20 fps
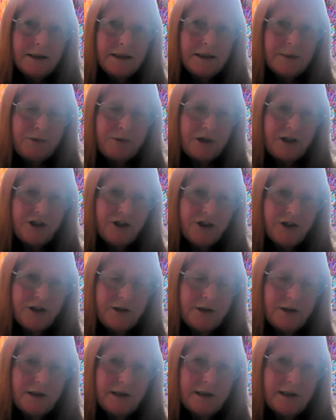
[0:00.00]

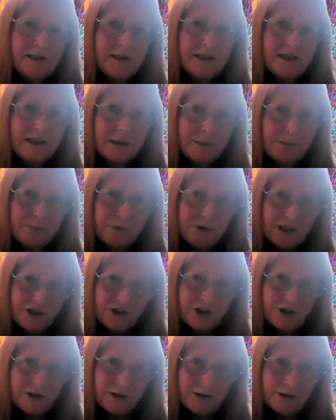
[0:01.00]
is the
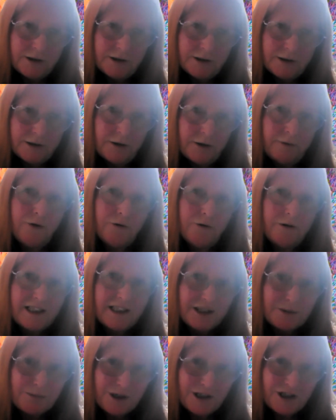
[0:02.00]
suppression of your
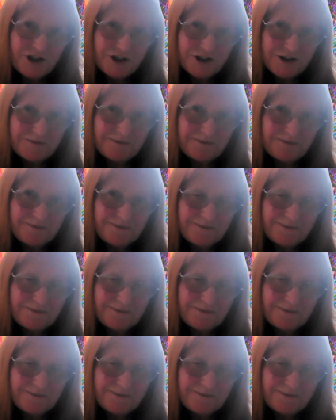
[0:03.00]
expression.